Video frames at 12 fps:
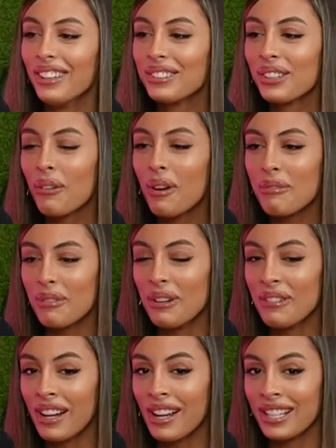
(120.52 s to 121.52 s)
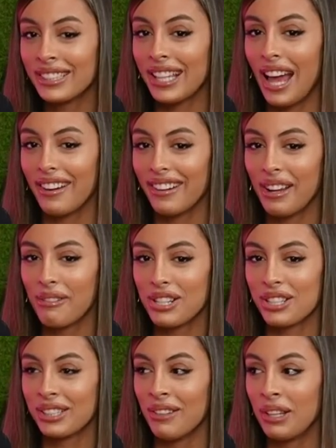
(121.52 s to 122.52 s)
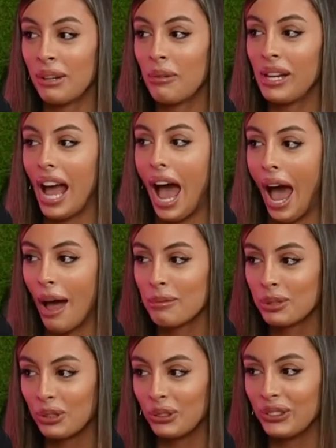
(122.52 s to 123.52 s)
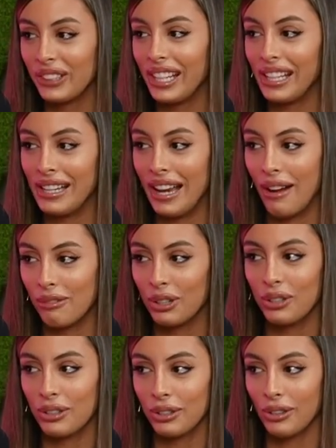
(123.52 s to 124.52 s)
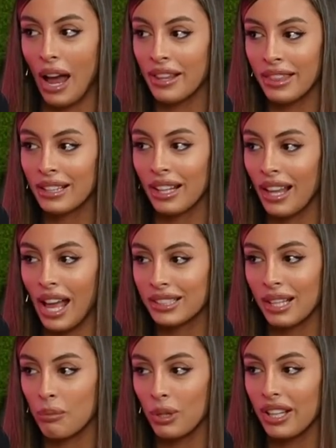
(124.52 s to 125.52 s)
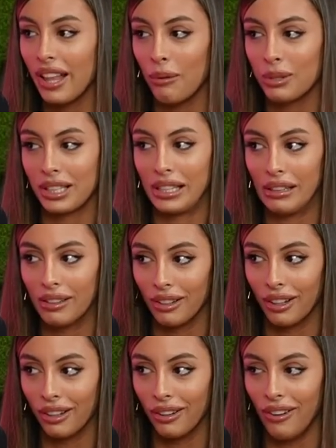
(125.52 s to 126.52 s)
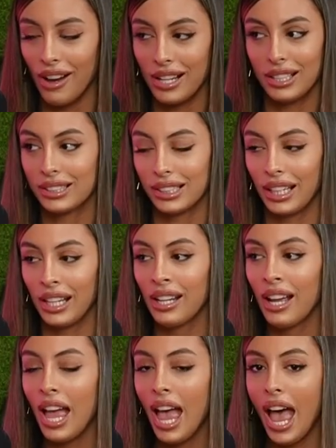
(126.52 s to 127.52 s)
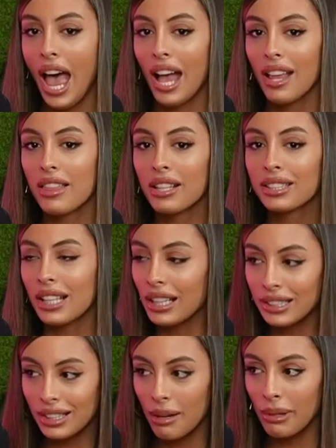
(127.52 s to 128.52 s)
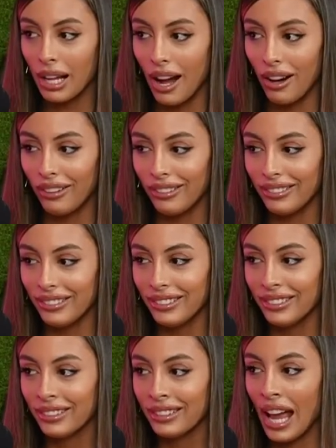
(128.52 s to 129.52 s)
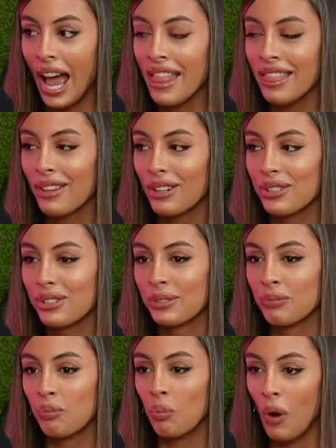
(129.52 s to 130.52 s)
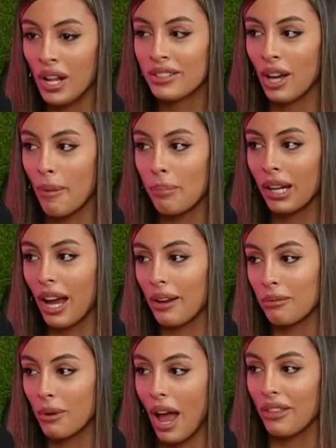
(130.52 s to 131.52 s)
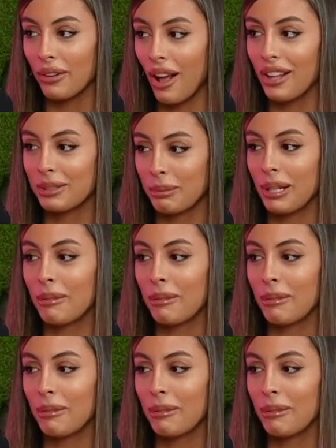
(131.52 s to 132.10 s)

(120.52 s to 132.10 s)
So we're filming on a Saturday, which is something we absolutely never do. I think the last time we did that was a year ago, honestly. The sun's coming out. And there's one topic I'd rather not speak